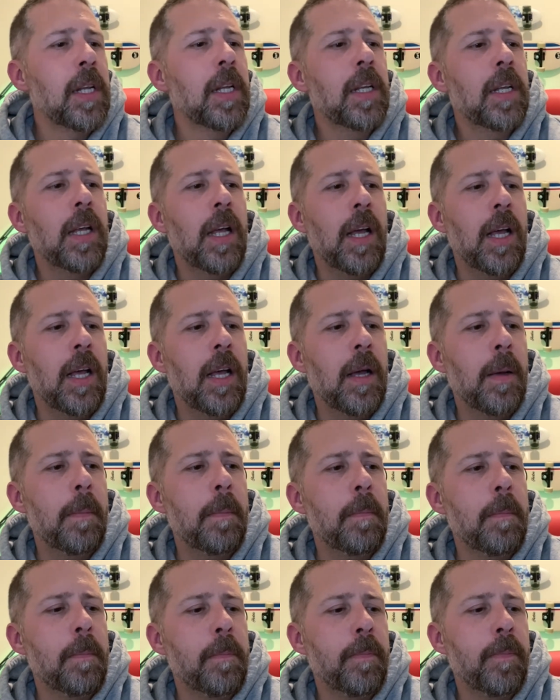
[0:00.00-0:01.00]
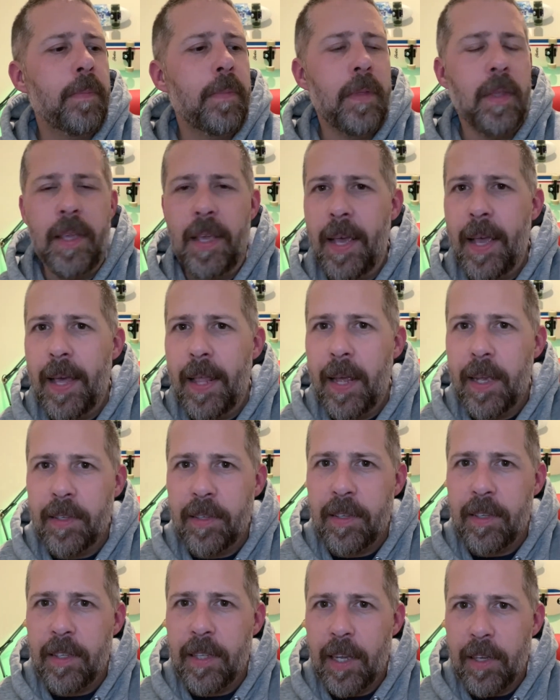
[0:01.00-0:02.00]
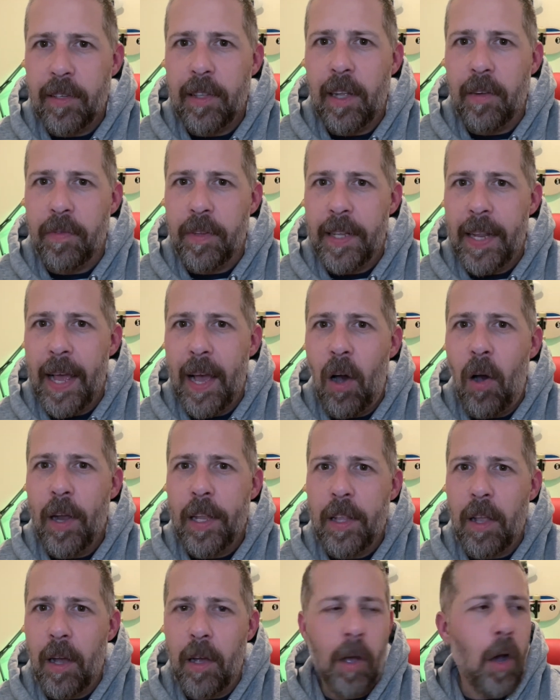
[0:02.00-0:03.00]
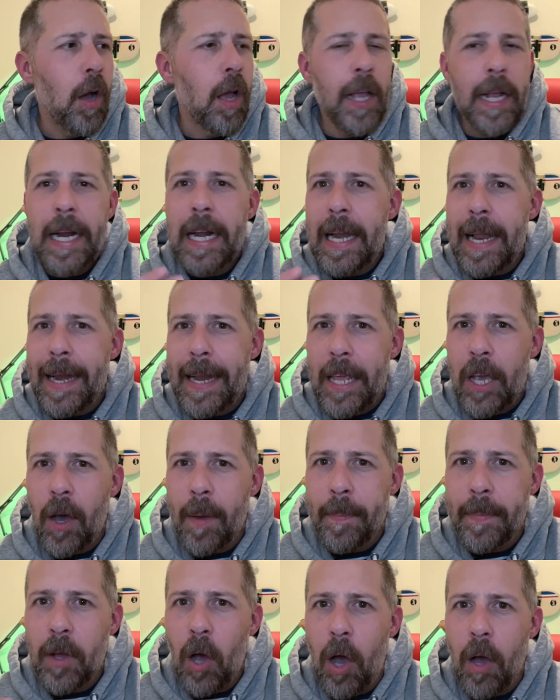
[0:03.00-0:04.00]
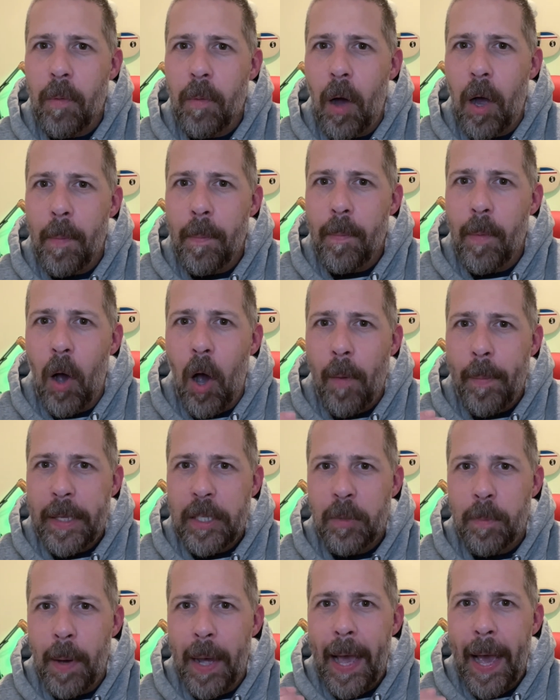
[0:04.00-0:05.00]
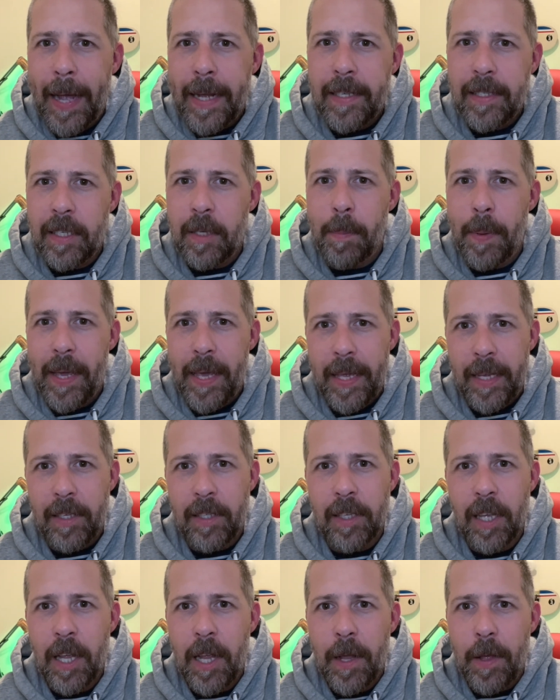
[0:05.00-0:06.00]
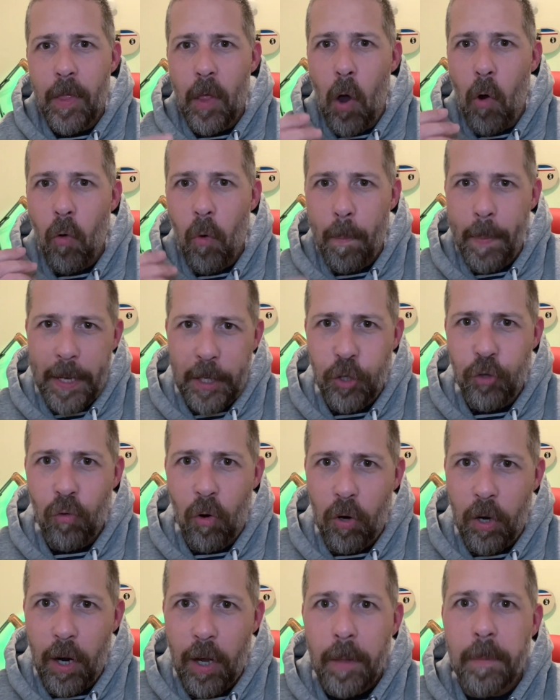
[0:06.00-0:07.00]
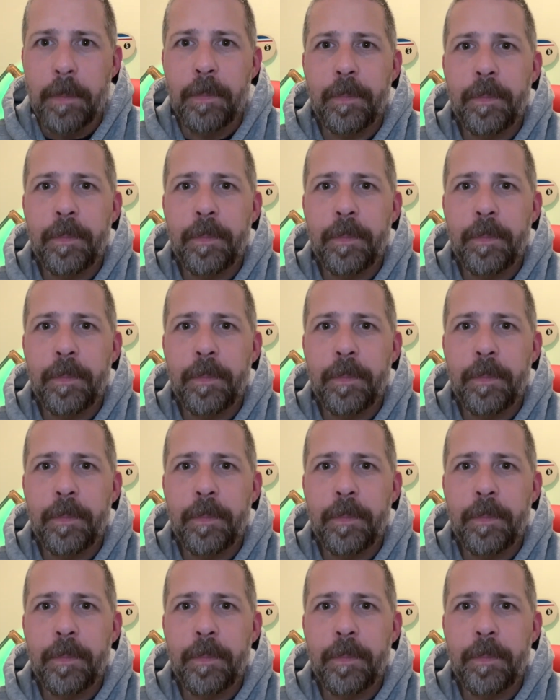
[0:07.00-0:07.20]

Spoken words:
Yeah, that's lovely. Now, I clearly I'm into my hazy beers that are a bit stronger.